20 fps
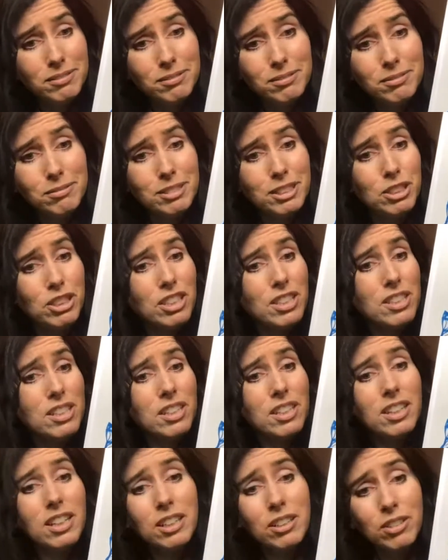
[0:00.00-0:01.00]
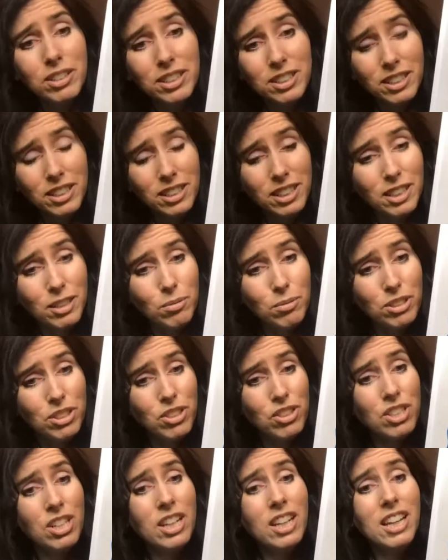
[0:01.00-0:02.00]
which isn't an ugly duckling,
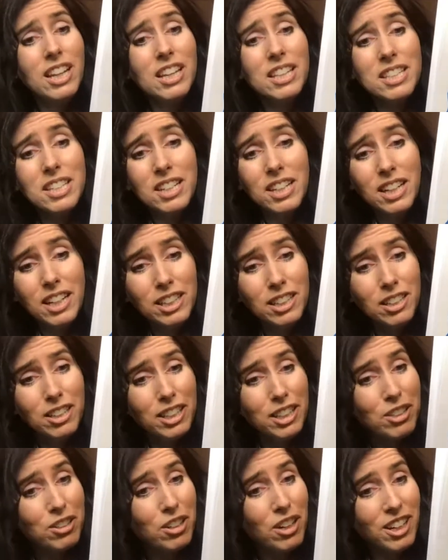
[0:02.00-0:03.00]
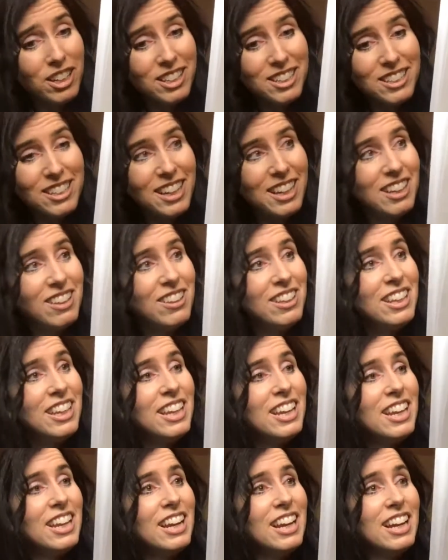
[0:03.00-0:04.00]
which isn't an ugly crocodile.
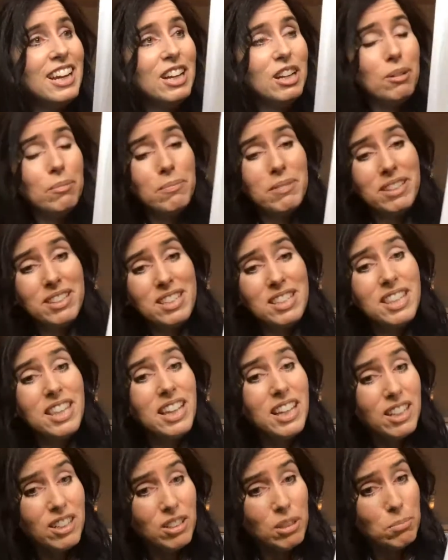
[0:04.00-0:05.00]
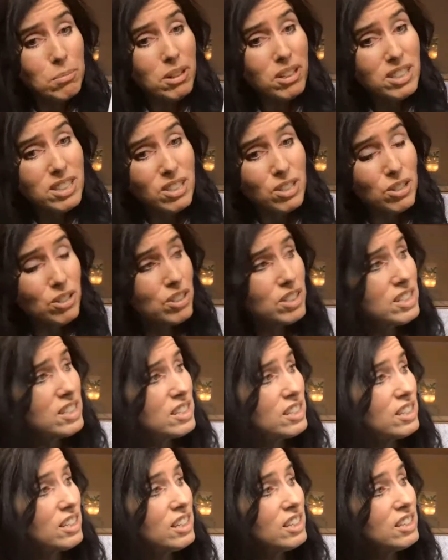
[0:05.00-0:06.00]
It's the ugly monster,
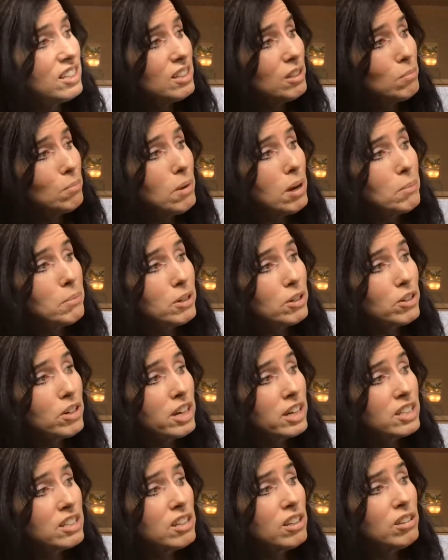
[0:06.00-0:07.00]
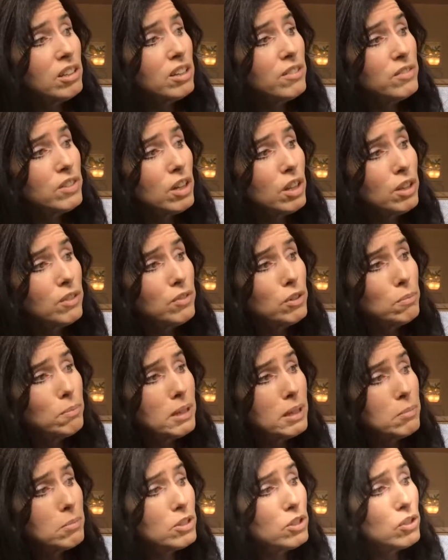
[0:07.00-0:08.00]
isn't it? Mama Crocodile loved all of her
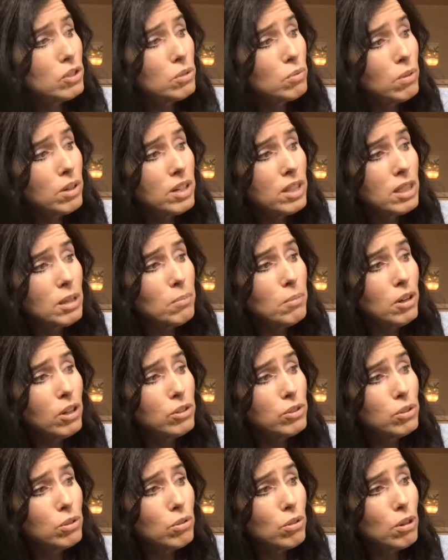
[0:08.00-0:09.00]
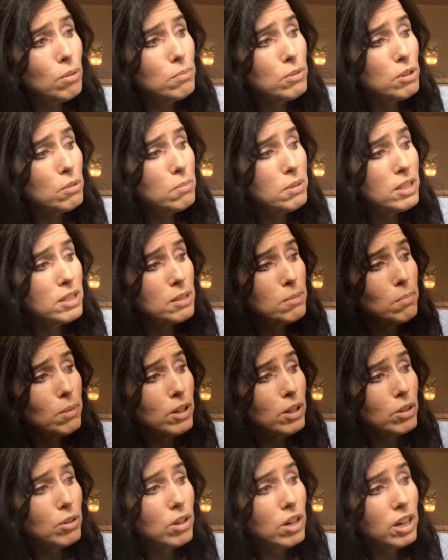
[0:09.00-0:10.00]
babies. She wanted them all to grow up to be
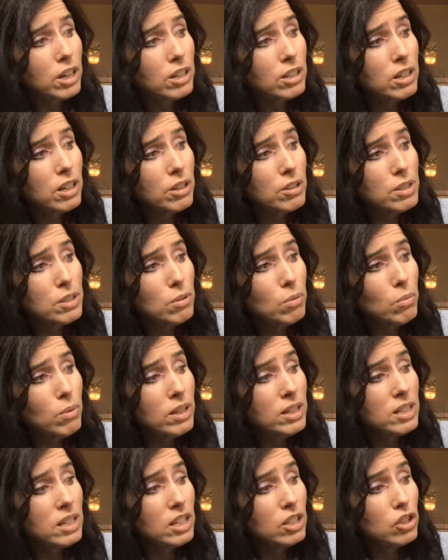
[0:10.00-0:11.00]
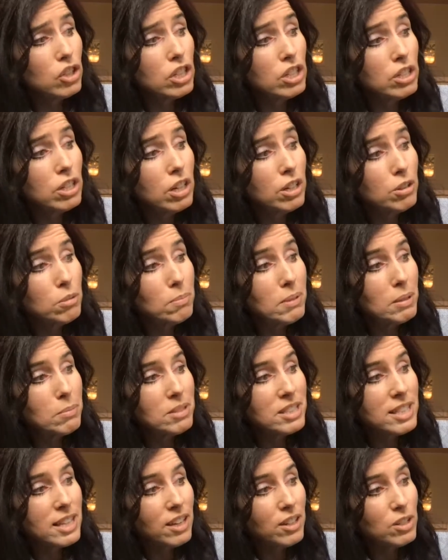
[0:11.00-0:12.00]
smart crocodiles. So one day she taught her
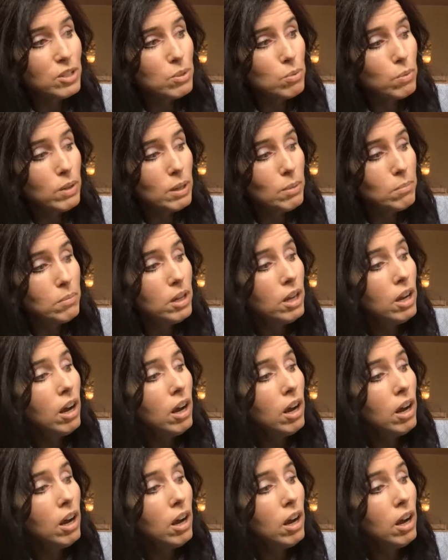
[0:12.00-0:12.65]
babies how to swim.